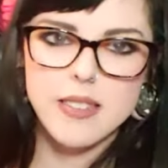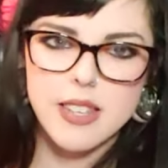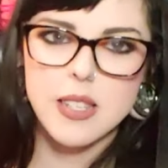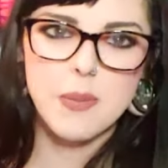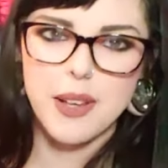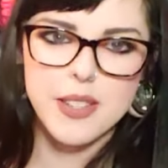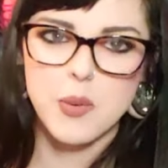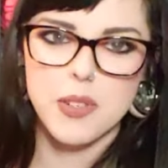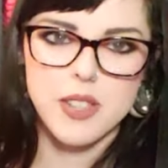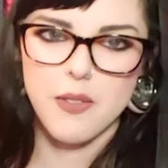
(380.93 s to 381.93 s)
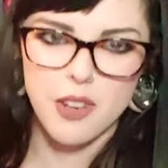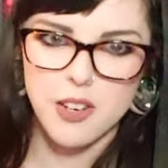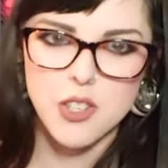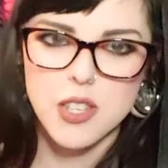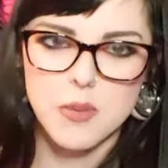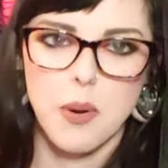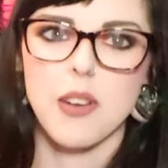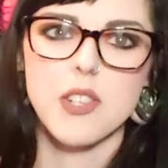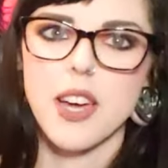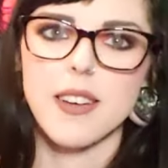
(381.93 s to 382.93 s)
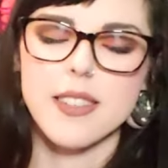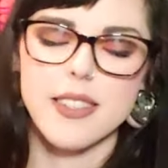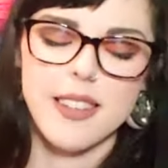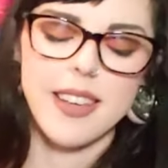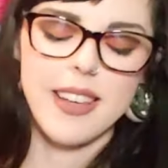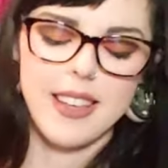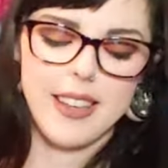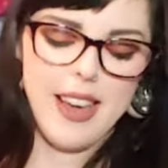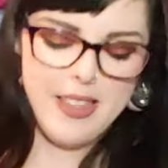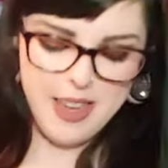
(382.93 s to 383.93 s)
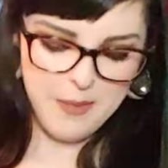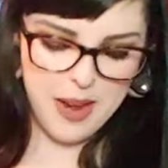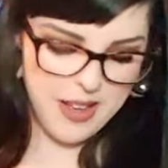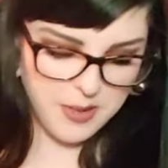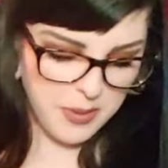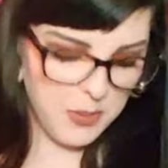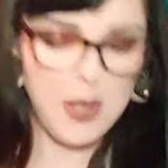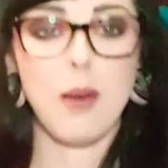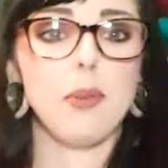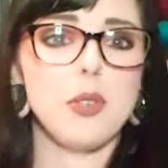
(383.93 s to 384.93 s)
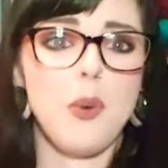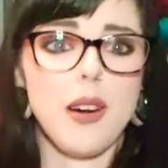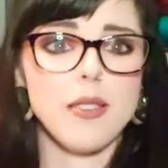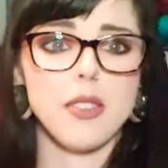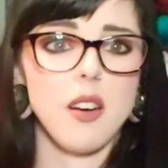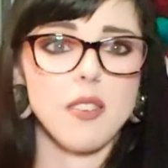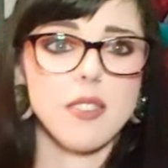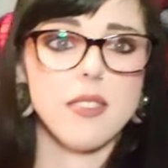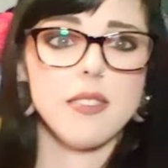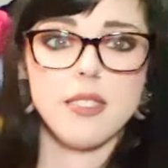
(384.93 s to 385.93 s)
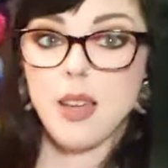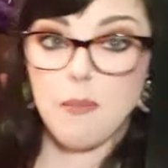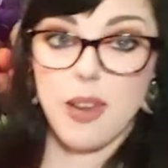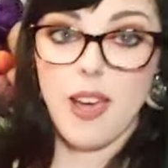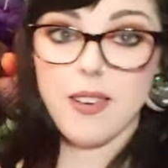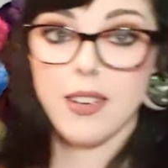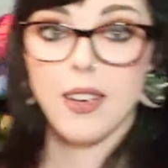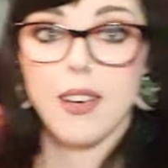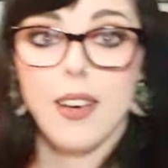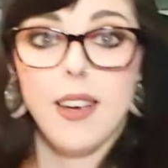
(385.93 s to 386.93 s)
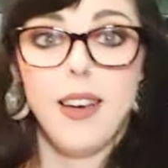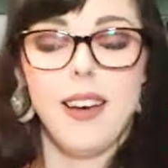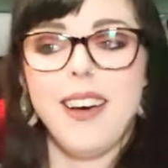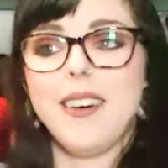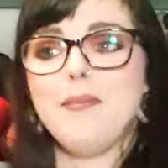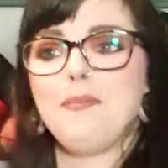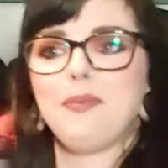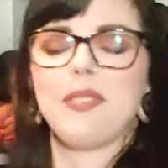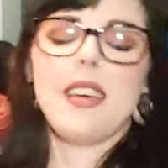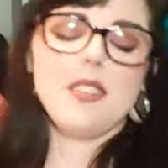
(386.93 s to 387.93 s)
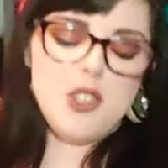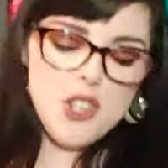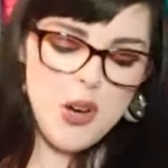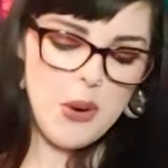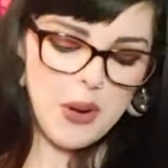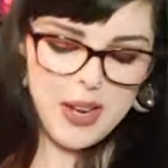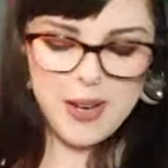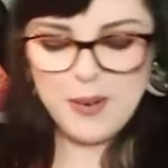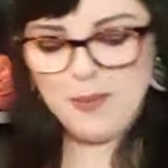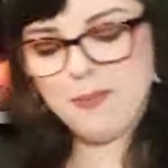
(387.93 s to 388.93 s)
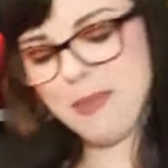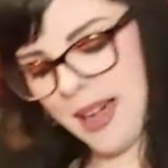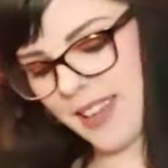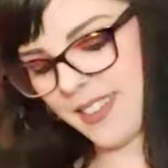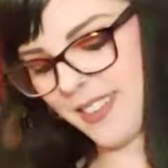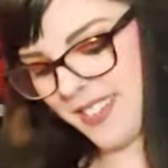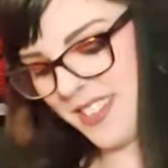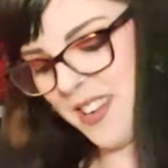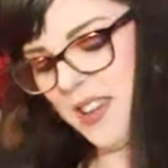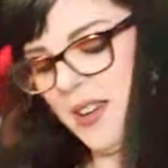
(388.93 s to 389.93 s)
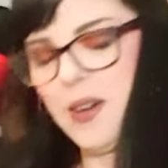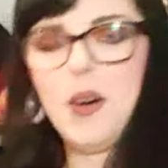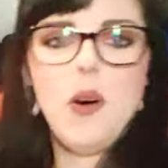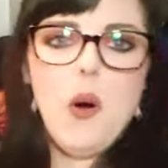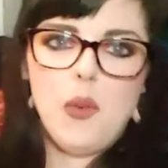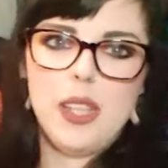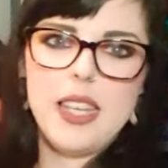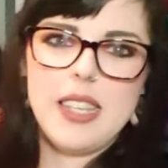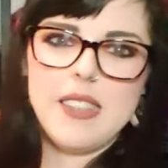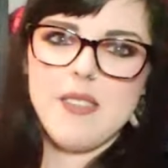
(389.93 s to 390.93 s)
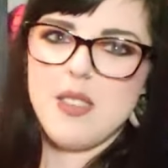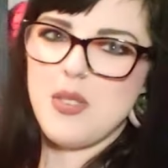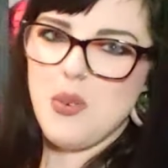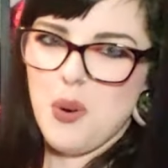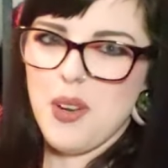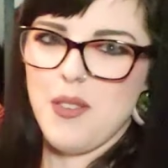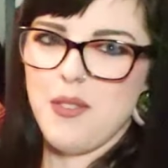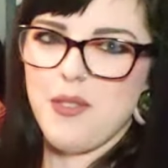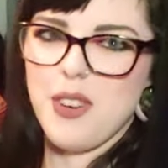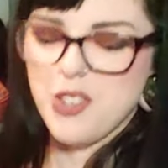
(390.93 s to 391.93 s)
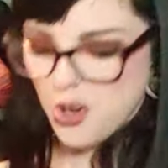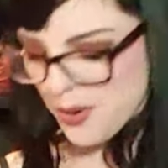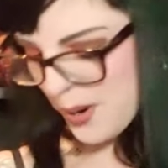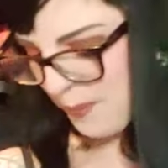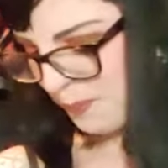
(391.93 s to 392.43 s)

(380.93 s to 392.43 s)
6 months once I finish this project, and then my husband will be able to wear his socks someday. That's a joke, but only sort of a joke.